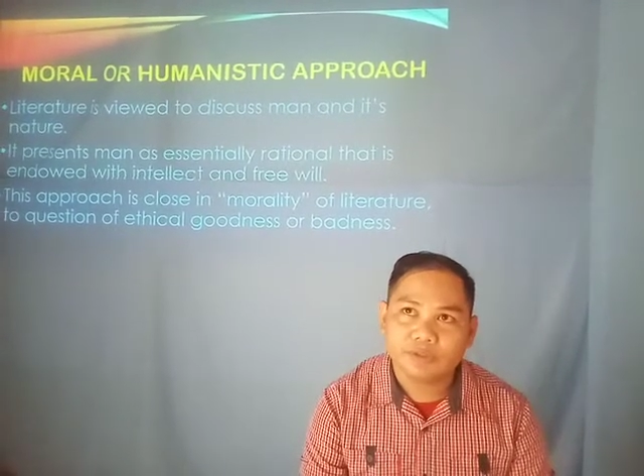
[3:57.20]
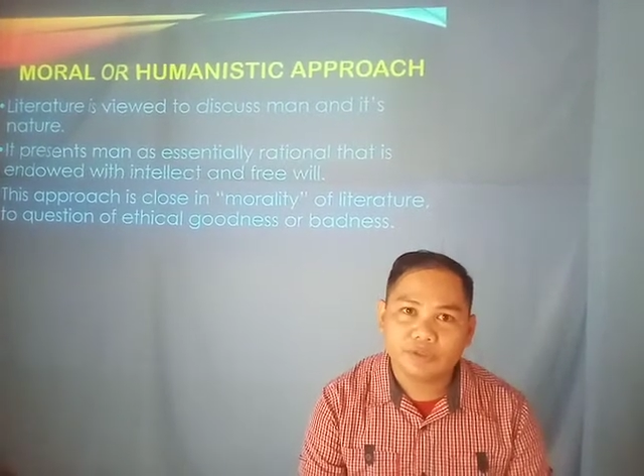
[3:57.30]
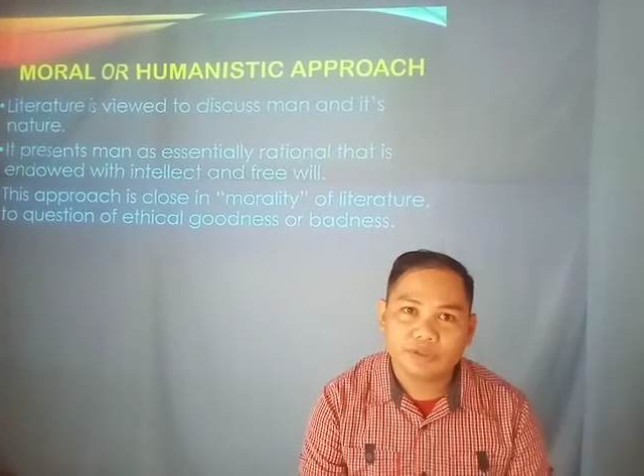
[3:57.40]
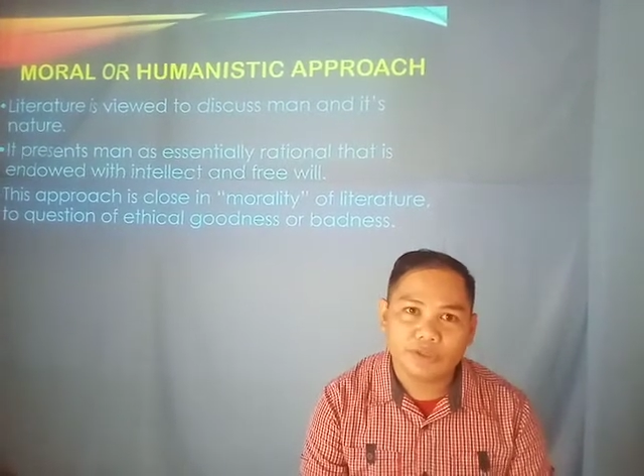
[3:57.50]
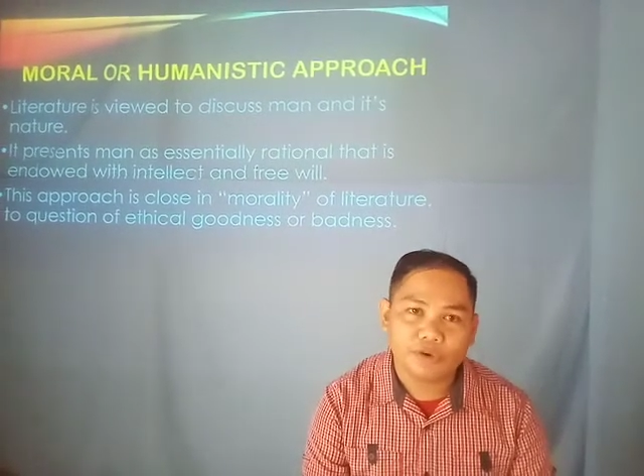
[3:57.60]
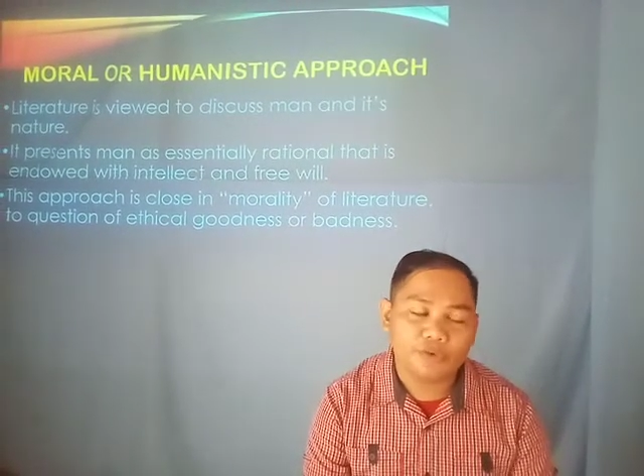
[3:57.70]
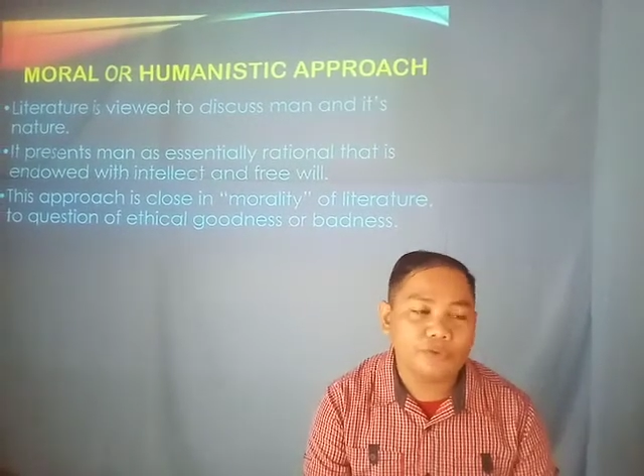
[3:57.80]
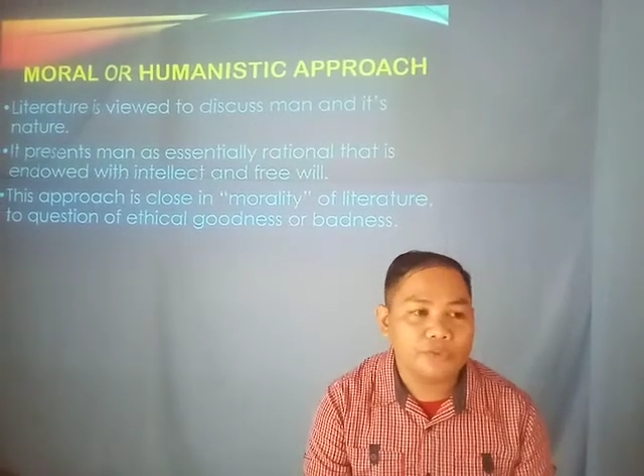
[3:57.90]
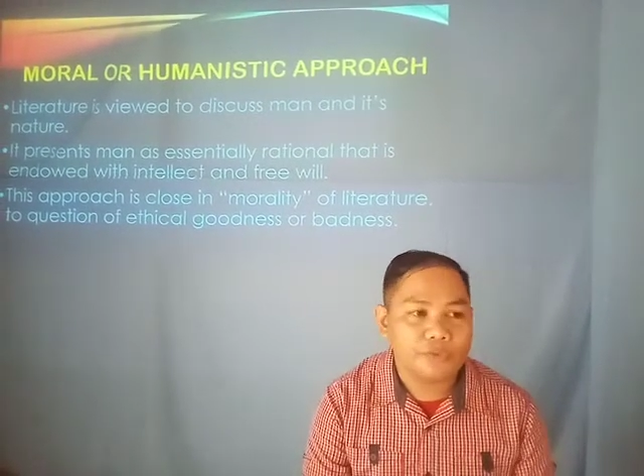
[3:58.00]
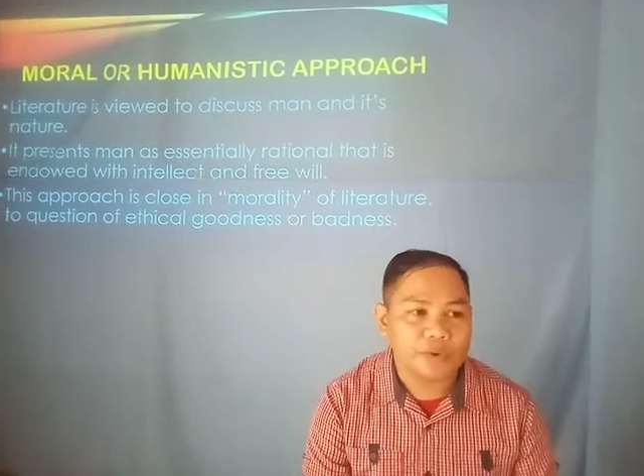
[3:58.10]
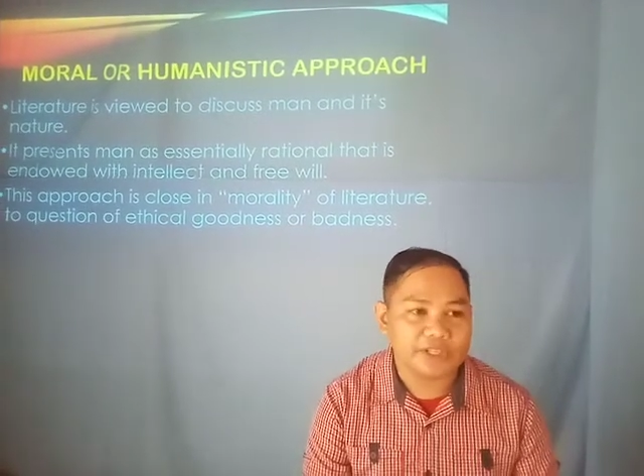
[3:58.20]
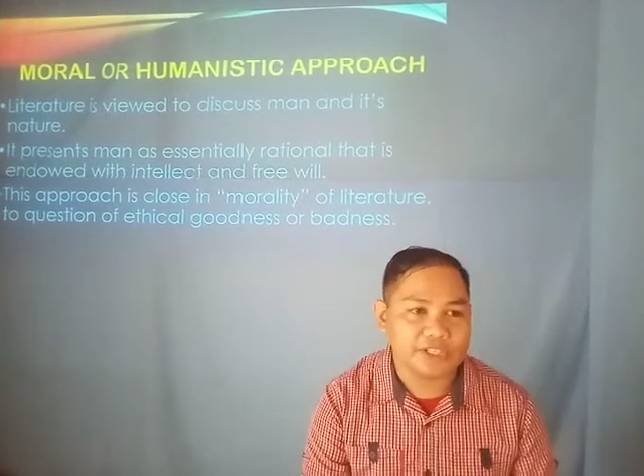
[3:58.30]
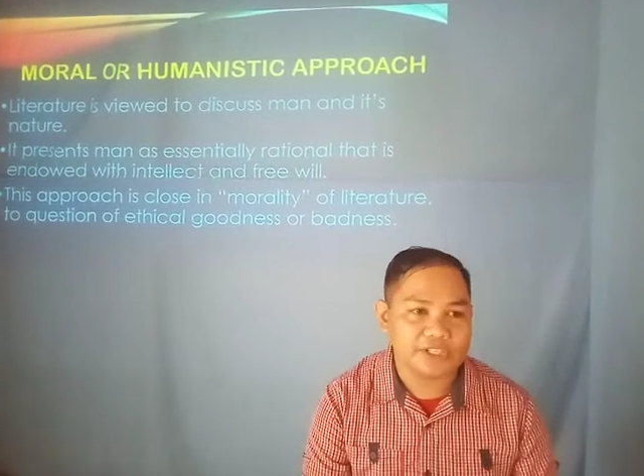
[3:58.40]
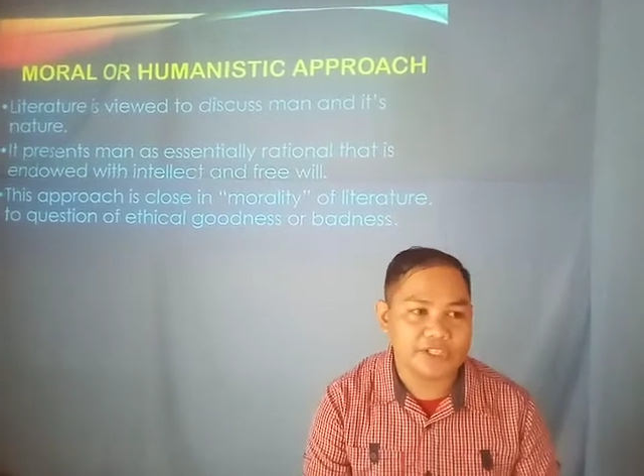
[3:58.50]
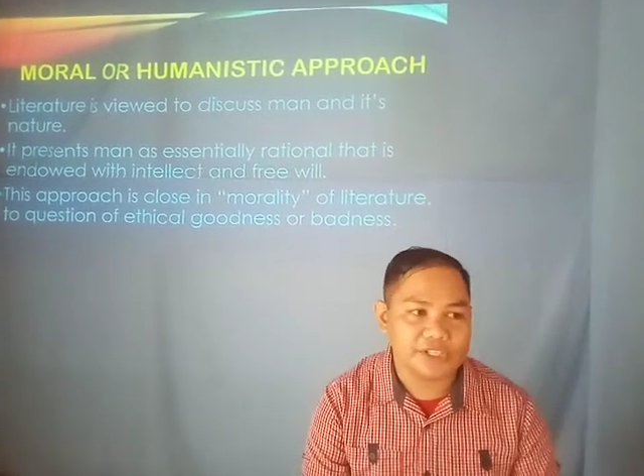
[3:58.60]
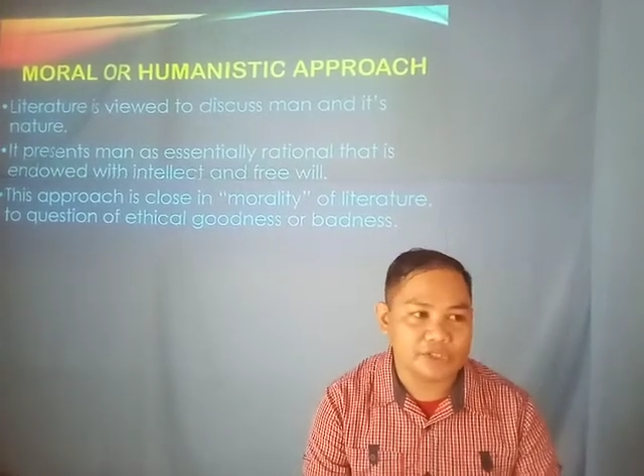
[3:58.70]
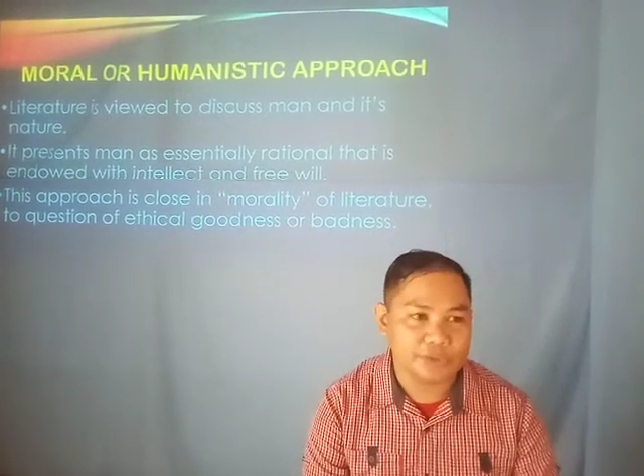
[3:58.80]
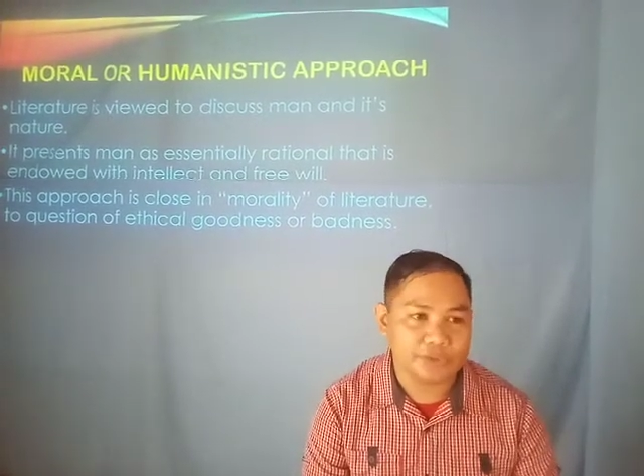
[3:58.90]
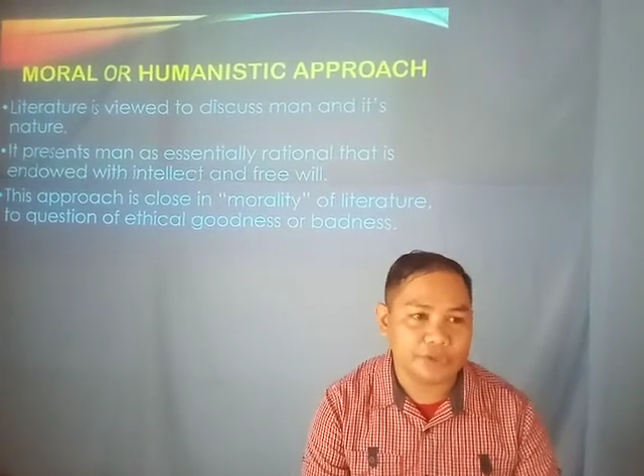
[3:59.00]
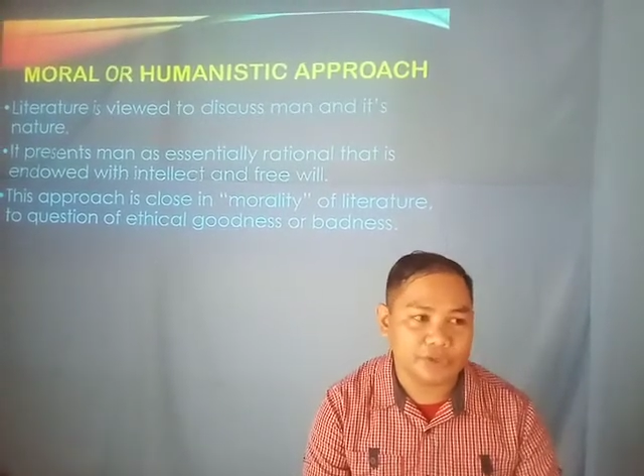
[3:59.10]
know what is
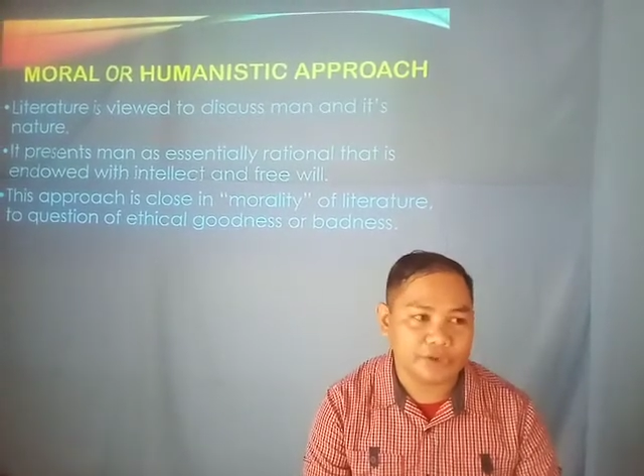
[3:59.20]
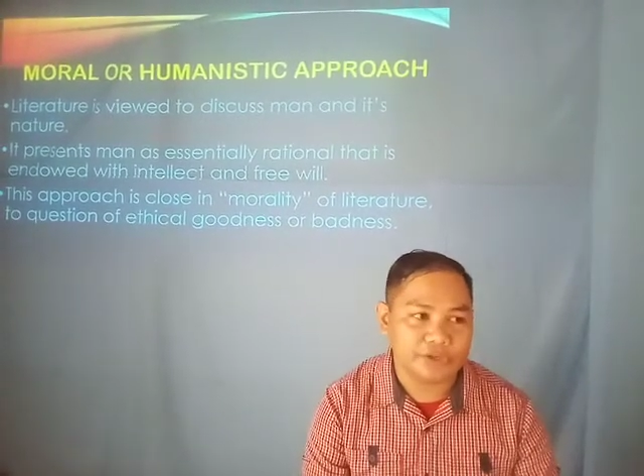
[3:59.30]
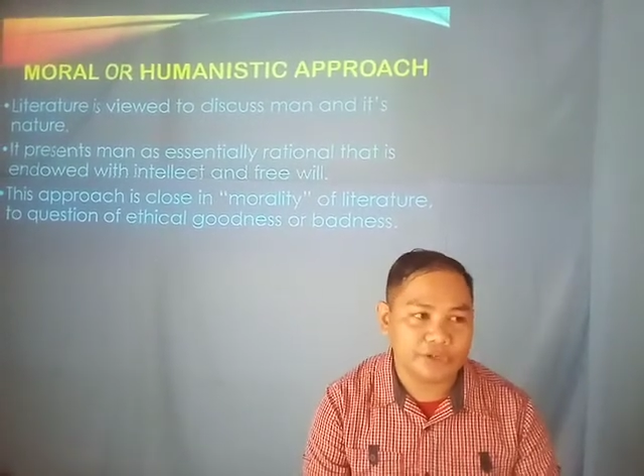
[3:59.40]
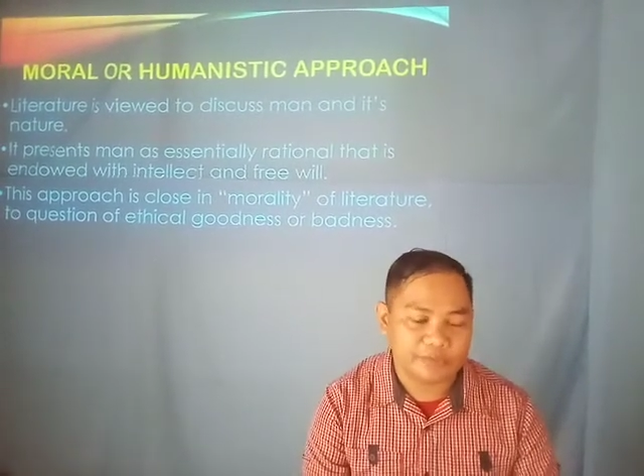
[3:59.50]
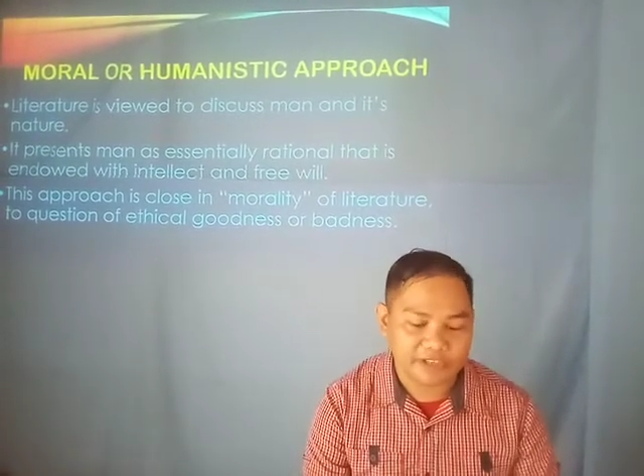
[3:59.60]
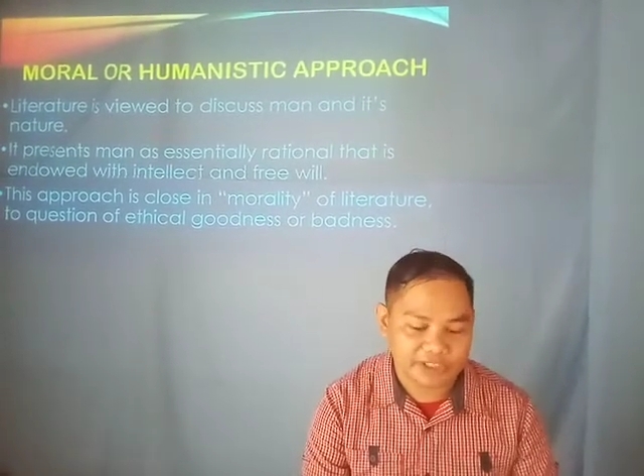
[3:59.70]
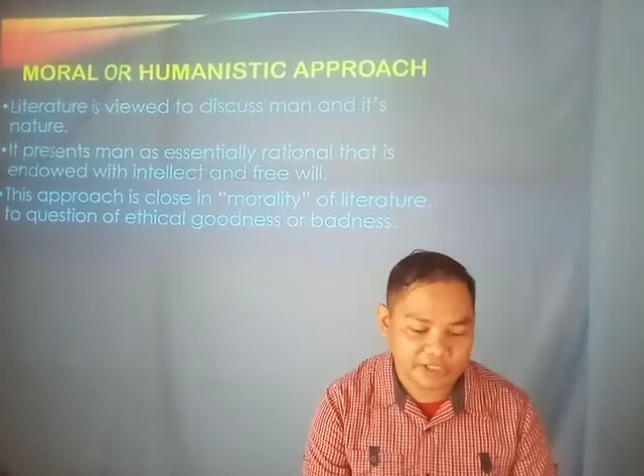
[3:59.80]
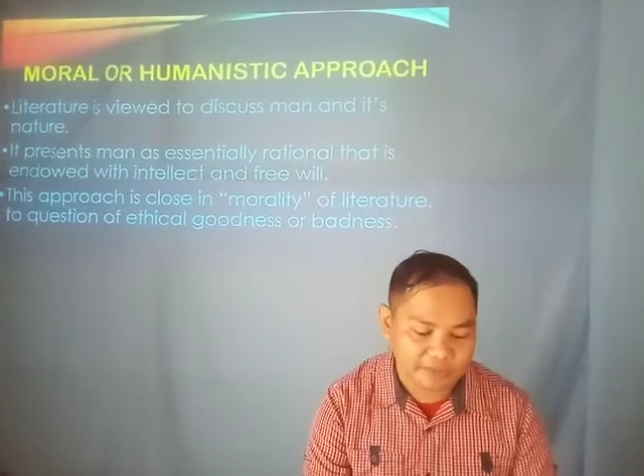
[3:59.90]
good or what is